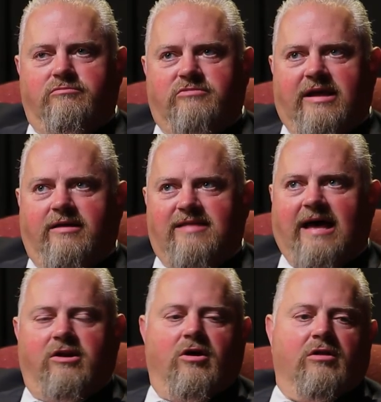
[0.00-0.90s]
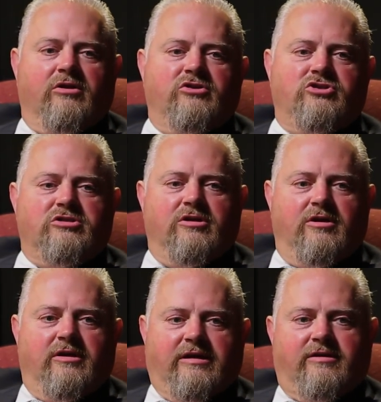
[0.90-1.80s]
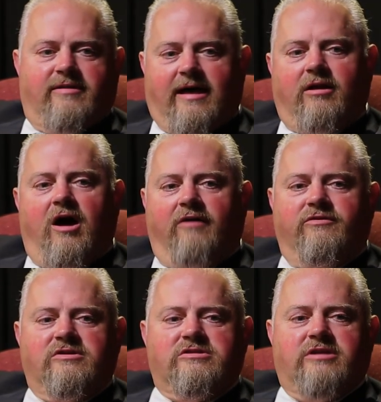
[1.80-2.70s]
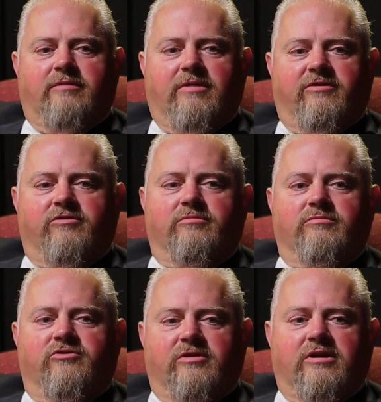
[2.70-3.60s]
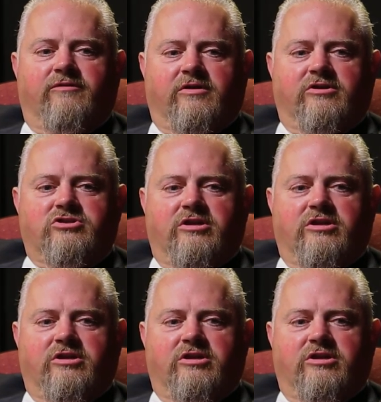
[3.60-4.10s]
take that knowledge into that office and make some significant